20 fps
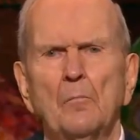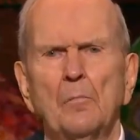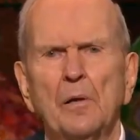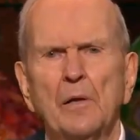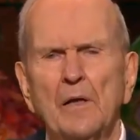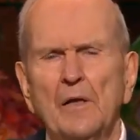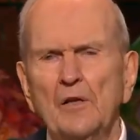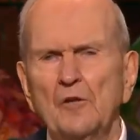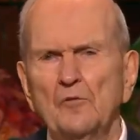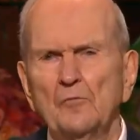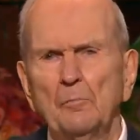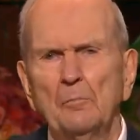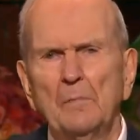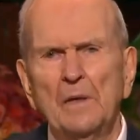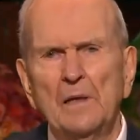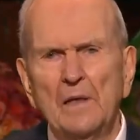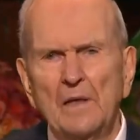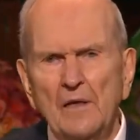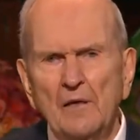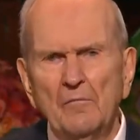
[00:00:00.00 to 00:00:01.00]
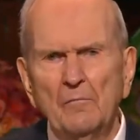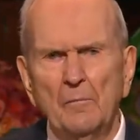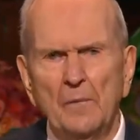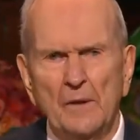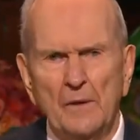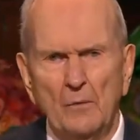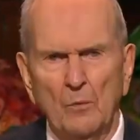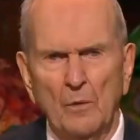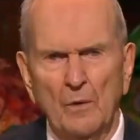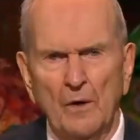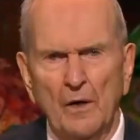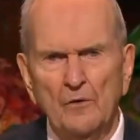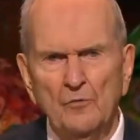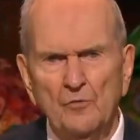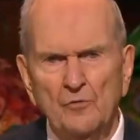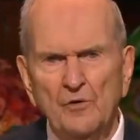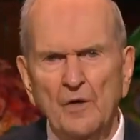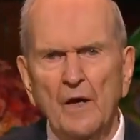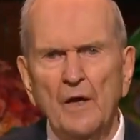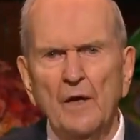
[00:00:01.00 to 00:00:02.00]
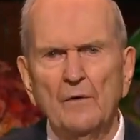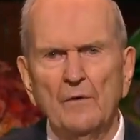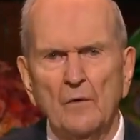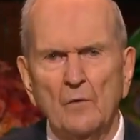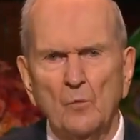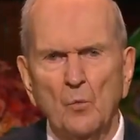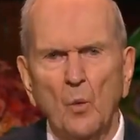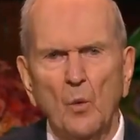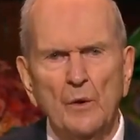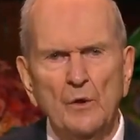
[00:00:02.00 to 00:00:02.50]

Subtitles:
Please believe me when I say that